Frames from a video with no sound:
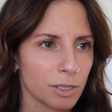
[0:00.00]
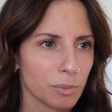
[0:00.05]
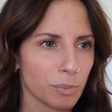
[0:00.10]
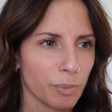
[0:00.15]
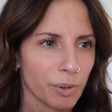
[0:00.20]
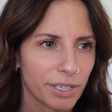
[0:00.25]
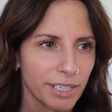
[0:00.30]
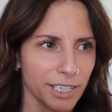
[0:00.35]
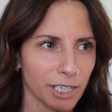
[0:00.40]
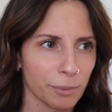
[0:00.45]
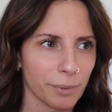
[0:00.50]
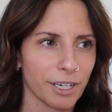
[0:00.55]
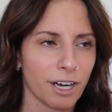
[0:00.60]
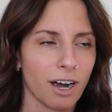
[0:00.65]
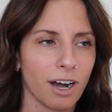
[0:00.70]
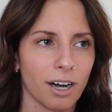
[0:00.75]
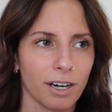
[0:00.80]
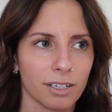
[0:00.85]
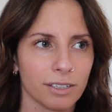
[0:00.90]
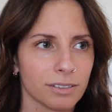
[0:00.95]
But here we
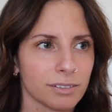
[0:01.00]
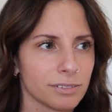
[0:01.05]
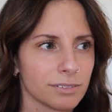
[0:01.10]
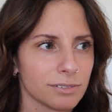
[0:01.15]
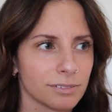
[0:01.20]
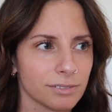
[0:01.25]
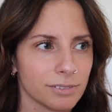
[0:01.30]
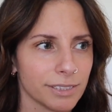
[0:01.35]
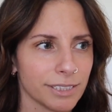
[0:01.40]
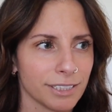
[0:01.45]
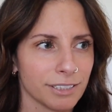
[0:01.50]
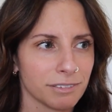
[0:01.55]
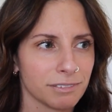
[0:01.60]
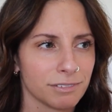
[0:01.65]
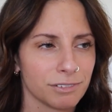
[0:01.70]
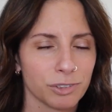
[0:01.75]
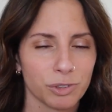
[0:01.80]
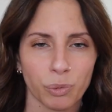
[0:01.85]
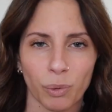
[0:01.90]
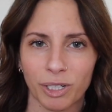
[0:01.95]
are in
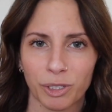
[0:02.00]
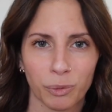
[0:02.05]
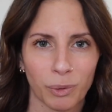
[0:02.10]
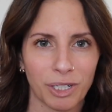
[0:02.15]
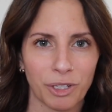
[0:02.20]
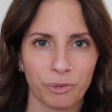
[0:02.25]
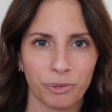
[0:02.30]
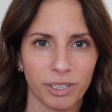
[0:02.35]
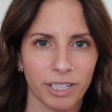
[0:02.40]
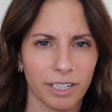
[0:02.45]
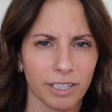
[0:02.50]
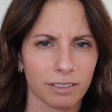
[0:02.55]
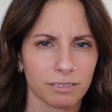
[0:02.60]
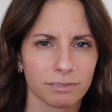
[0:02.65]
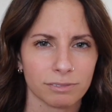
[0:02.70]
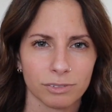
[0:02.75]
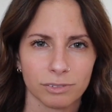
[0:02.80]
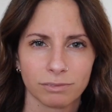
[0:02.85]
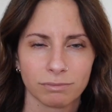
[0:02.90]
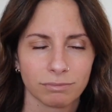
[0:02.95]
2023,
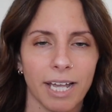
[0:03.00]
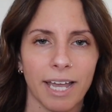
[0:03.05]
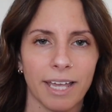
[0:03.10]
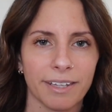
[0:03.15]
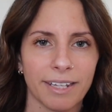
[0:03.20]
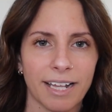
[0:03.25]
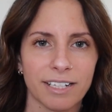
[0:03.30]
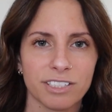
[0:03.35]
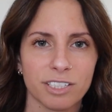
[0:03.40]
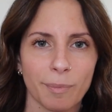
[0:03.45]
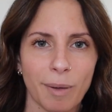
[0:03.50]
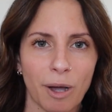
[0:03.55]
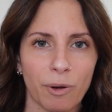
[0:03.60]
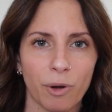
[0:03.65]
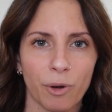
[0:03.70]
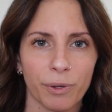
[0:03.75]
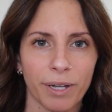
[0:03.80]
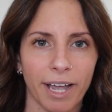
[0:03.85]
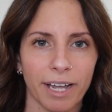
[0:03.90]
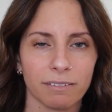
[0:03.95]
and that's somehow
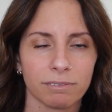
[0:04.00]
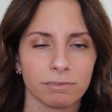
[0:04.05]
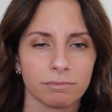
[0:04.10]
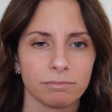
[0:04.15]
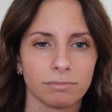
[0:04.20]
okay.